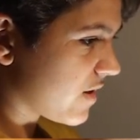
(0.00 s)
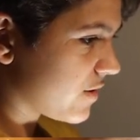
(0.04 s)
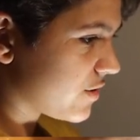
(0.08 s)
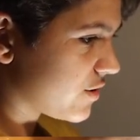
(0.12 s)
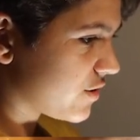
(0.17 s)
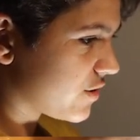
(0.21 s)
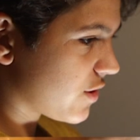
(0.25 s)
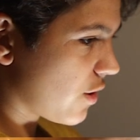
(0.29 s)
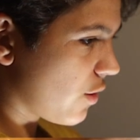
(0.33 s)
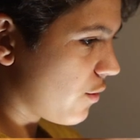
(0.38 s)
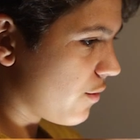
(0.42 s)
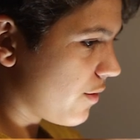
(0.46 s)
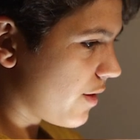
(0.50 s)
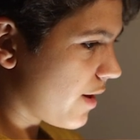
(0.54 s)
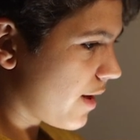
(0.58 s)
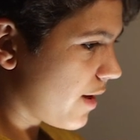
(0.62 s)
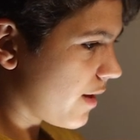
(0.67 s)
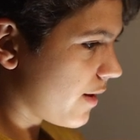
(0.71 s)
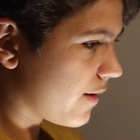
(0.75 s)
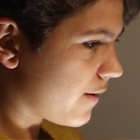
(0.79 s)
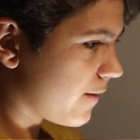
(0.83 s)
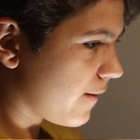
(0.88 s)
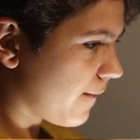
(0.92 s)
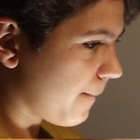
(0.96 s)
So
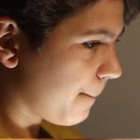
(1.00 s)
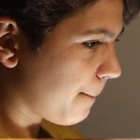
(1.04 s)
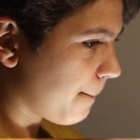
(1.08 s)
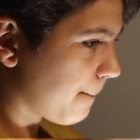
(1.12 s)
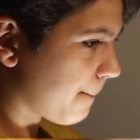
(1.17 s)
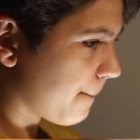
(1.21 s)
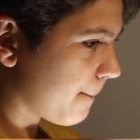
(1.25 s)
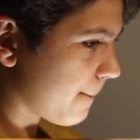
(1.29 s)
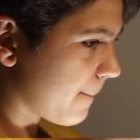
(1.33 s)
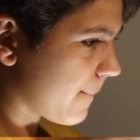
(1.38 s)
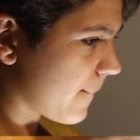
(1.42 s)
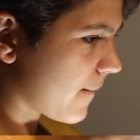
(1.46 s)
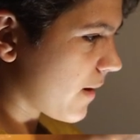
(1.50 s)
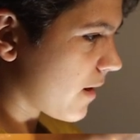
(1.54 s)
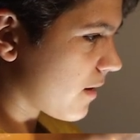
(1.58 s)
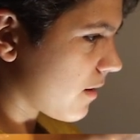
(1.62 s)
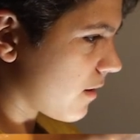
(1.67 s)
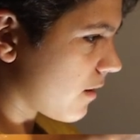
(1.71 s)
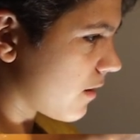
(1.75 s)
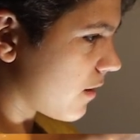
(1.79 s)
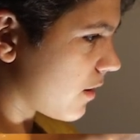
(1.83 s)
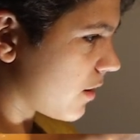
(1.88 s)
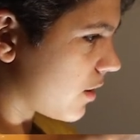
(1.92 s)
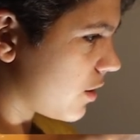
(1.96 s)
then,
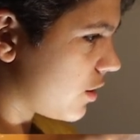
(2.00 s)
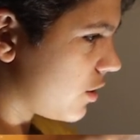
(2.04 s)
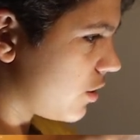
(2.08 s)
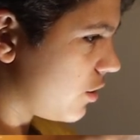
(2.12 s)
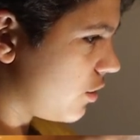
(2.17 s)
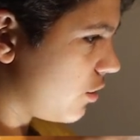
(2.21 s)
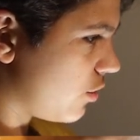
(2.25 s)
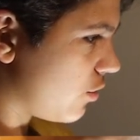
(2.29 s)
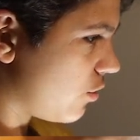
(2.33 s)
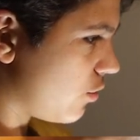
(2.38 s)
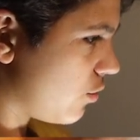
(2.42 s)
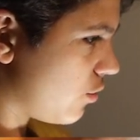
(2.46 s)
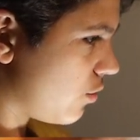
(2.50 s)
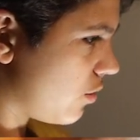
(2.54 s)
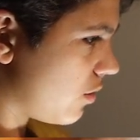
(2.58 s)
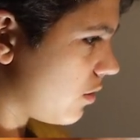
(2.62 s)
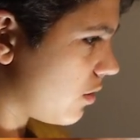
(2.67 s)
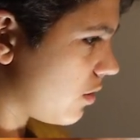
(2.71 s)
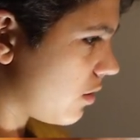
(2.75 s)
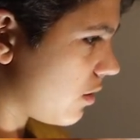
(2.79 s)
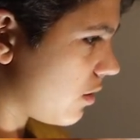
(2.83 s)
the hue.